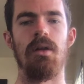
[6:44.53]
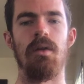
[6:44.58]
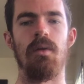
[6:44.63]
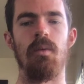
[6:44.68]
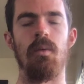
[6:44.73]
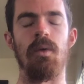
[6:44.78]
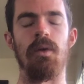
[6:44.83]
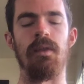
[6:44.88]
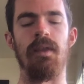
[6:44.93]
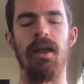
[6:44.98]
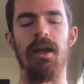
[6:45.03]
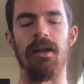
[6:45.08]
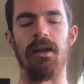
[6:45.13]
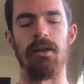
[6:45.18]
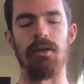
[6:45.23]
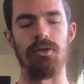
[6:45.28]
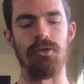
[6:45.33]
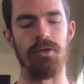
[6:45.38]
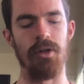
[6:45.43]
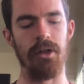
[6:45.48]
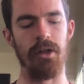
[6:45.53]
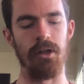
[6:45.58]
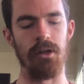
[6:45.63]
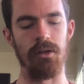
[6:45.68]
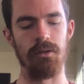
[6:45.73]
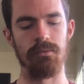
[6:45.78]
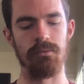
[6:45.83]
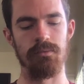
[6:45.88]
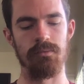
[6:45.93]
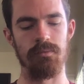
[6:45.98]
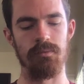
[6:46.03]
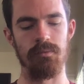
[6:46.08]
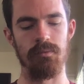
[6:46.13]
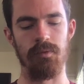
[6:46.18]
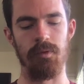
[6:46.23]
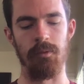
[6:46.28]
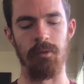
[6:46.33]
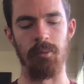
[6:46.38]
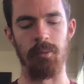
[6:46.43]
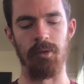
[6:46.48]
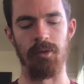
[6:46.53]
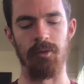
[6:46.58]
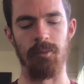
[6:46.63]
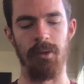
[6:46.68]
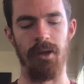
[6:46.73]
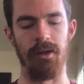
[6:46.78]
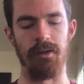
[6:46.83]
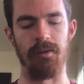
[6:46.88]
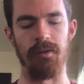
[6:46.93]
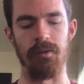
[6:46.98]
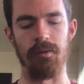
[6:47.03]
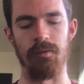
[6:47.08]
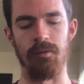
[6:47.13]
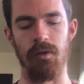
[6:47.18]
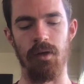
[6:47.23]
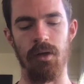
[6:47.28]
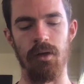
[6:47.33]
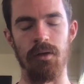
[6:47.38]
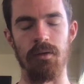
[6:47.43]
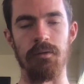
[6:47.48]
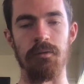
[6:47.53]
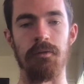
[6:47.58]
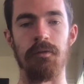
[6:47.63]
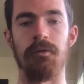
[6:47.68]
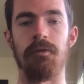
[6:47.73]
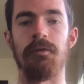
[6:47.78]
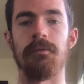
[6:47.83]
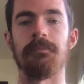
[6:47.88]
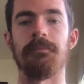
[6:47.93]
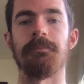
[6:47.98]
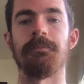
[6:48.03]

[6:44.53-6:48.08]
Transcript: What that can trigger, from the perspective of